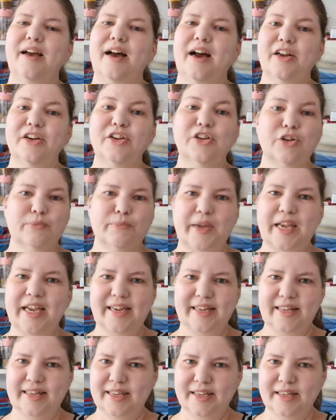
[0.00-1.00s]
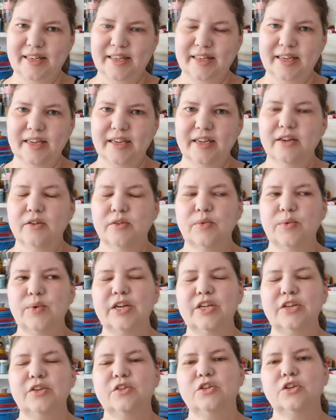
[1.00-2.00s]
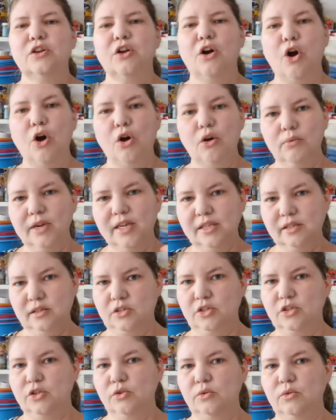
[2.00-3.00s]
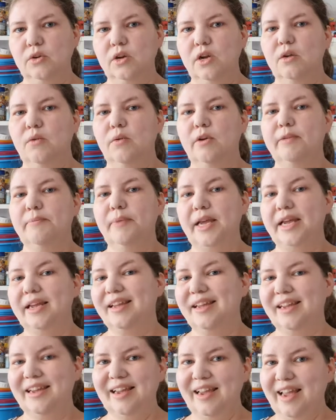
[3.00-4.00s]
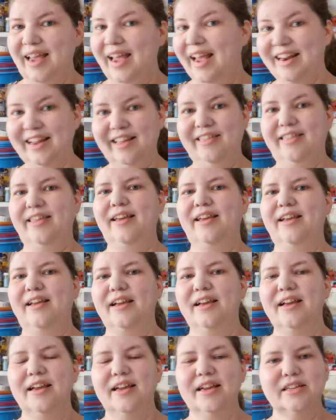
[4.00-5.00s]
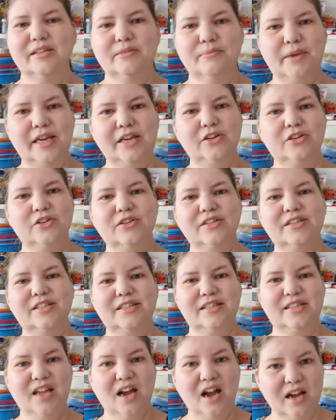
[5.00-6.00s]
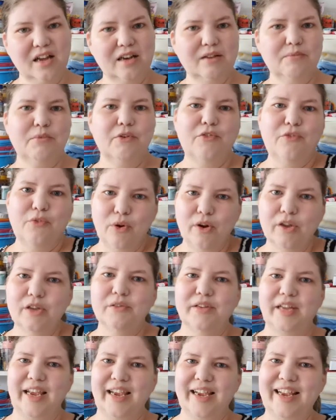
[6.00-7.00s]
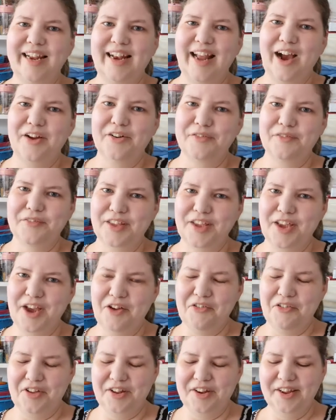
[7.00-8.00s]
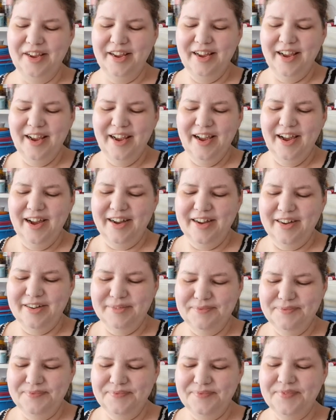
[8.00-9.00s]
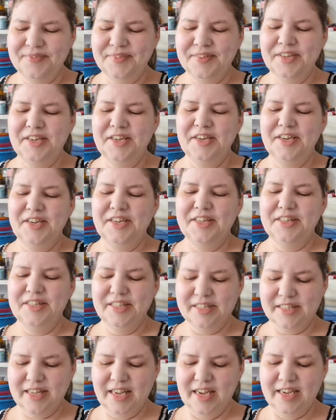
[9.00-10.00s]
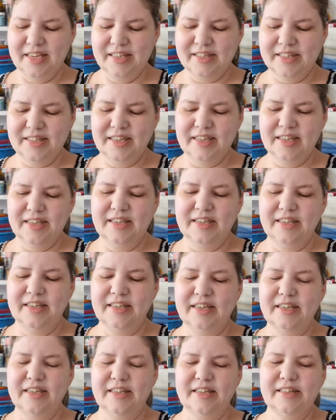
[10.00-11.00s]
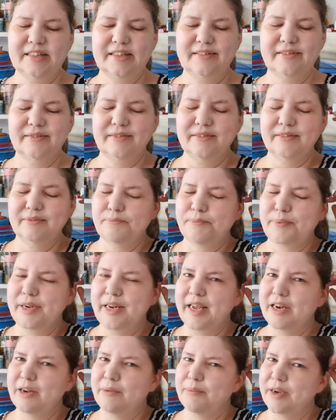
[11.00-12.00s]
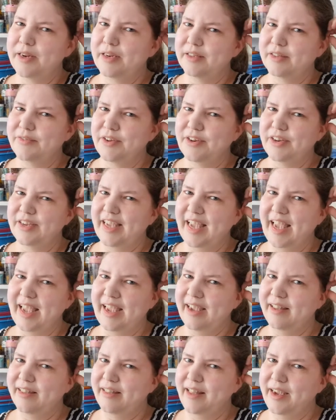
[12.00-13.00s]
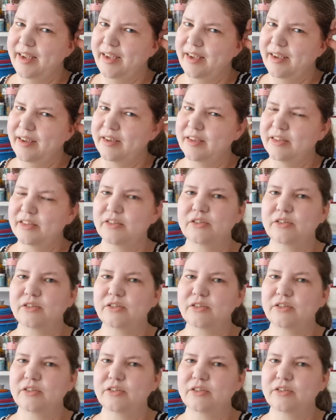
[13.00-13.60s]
underbaked it. What you should always do when baking anything is make sure it's done before you take it out of the oven. In this case, banana bread is very cake-like, and